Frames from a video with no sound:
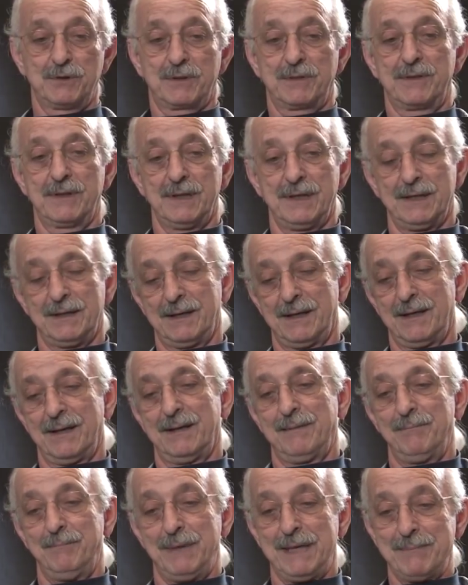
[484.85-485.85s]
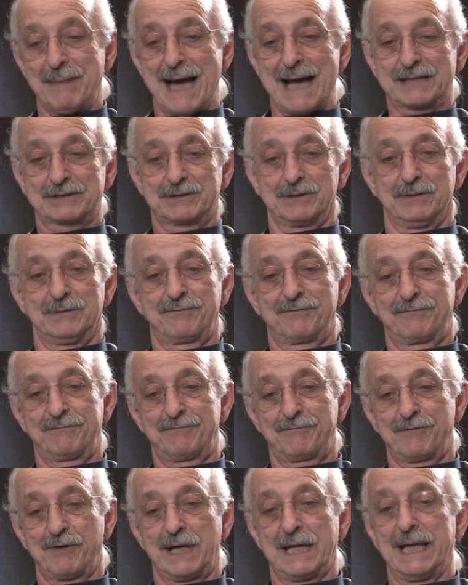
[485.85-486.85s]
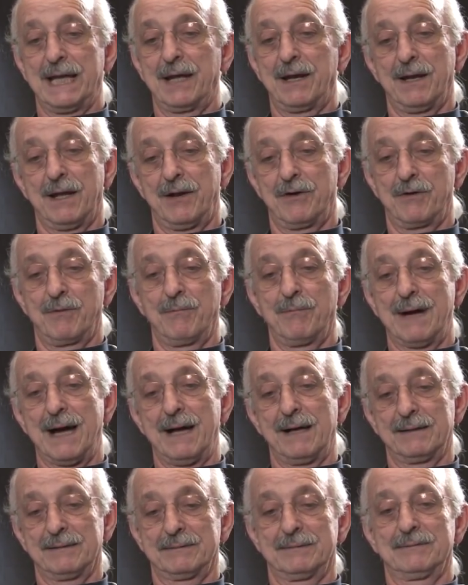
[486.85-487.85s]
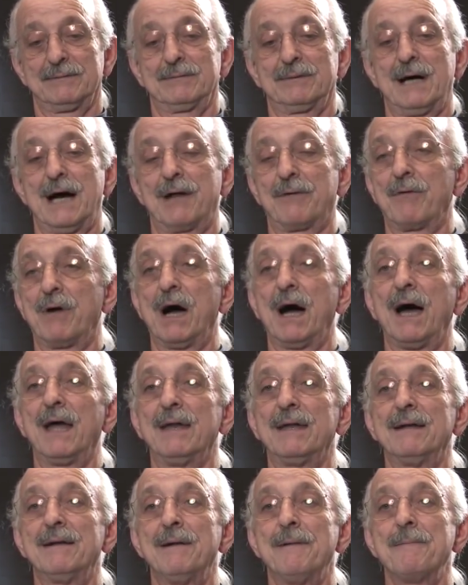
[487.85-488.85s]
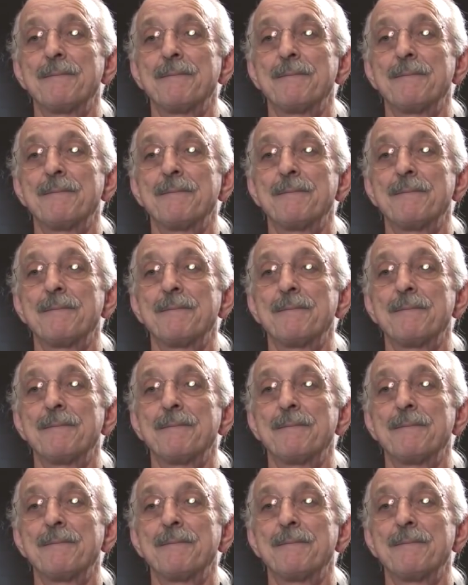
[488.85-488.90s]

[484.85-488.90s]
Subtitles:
put the beam axle front end under my hot rod,